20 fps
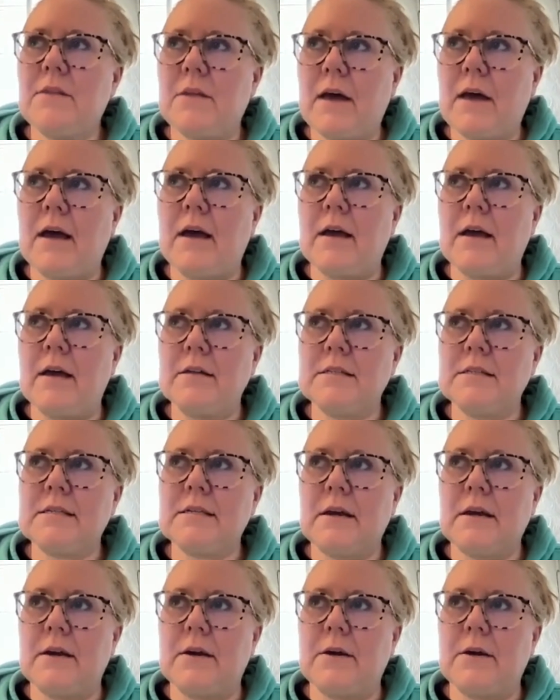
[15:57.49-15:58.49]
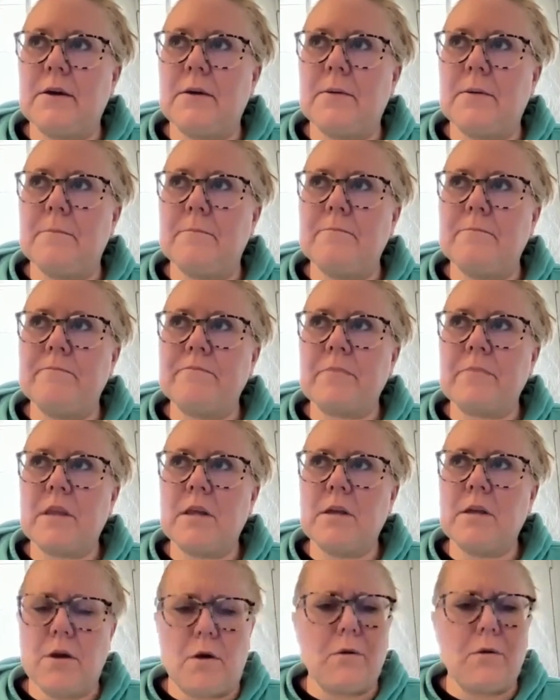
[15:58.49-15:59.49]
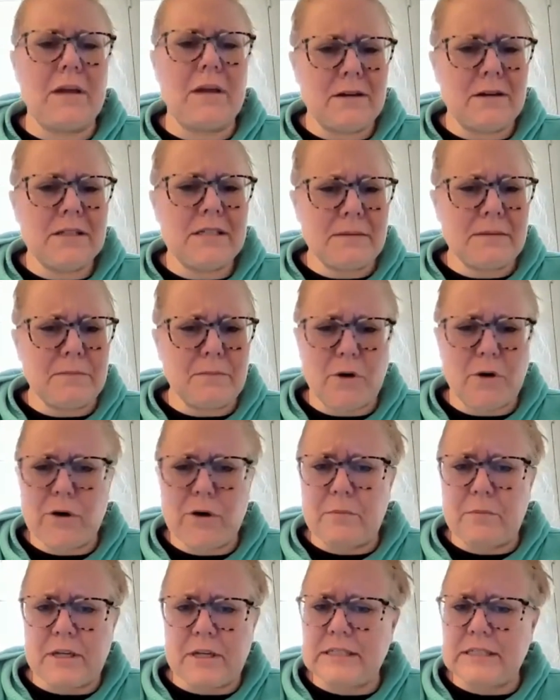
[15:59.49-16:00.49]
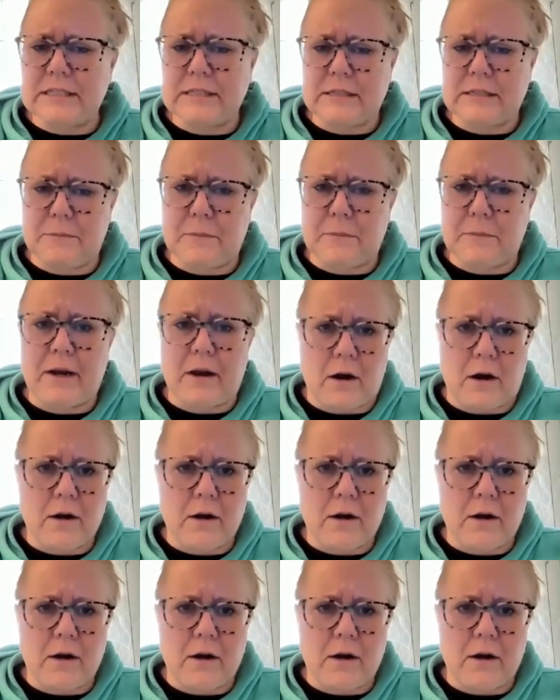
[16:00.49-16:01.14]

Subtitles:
that, healed some broken places in my